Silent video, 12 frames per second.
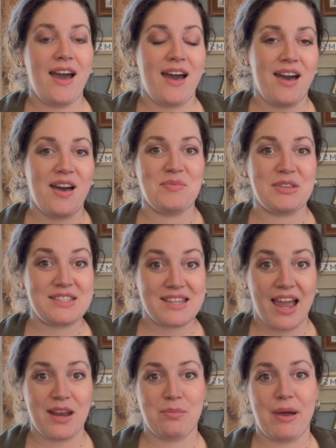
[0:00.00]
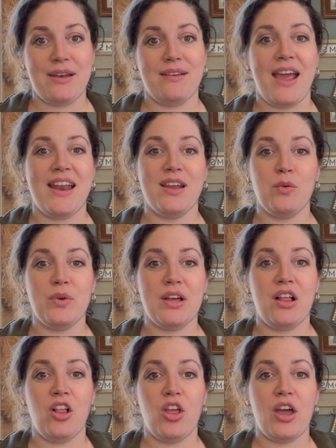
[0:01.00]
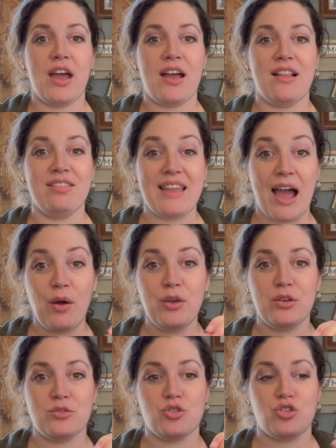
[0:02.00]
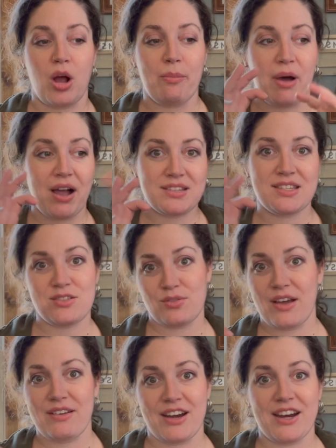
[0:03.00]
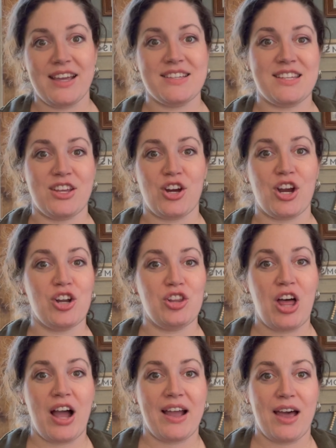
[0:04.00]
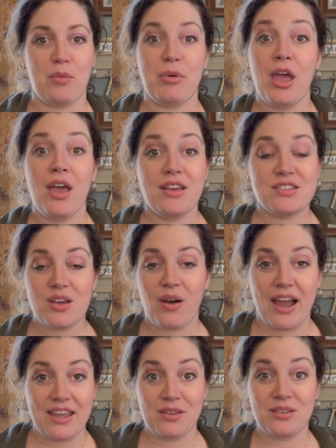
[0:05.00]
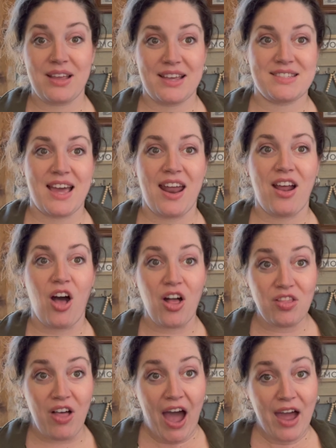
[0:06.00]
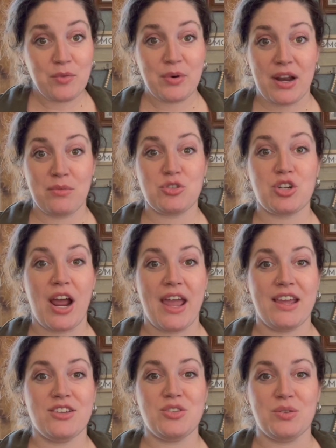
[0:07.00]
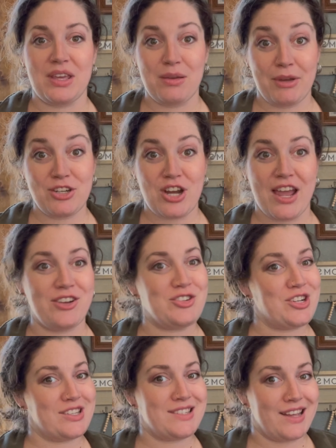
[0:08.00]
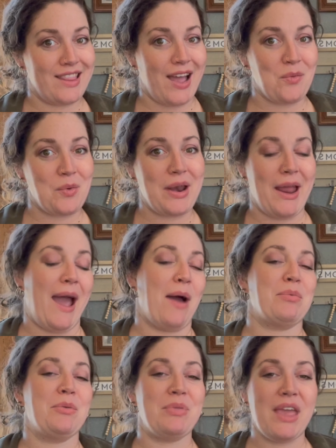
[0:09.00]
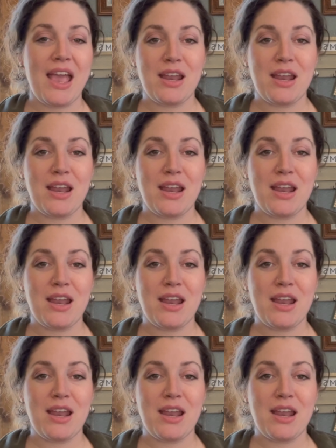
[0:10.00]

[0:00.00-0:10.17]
um, the side button, and it will allow you to draw boxes around areas that you're going to lock up. So I utilize that a lot when I'm trying to keep my child just in that one app. The